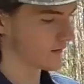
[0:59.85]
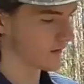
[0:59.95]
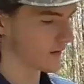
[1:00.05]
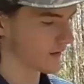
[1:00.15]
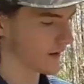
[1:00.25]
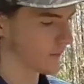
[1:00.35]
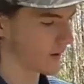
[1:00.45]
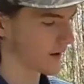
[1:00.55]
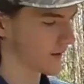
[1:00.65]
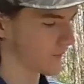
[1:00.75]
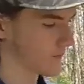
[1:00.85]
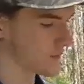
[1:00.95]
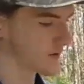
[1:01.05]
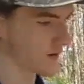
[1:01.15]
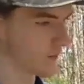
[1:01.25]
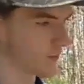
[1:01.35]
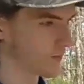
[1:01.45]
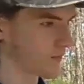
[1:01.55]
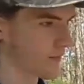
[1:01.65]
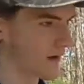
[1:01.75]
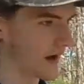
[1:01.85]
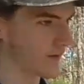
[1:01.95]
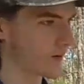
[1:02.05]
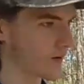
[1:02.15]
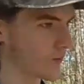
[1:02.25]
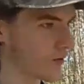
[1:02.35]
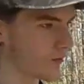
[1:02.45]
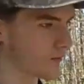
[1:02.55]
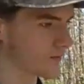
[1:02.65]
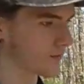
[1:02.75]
that way and still have it on while